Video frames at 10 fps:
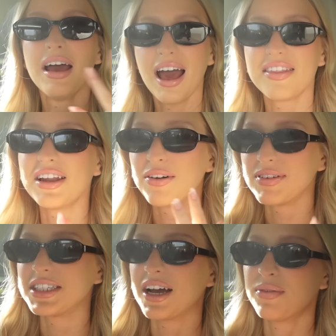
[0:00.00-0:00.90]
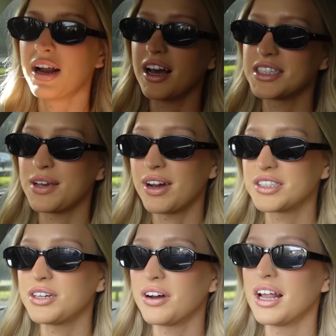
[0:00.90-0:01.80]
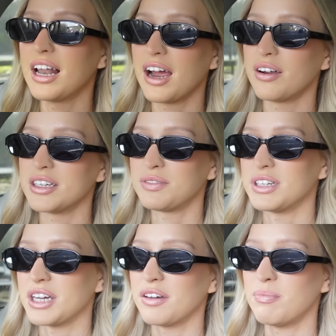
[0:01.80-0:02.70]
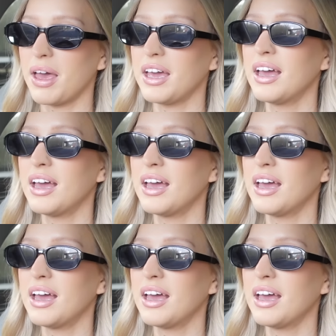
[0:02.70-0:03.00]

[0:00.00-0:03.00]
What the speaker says: And then obviously I realised they've actually got a hilarious video of me.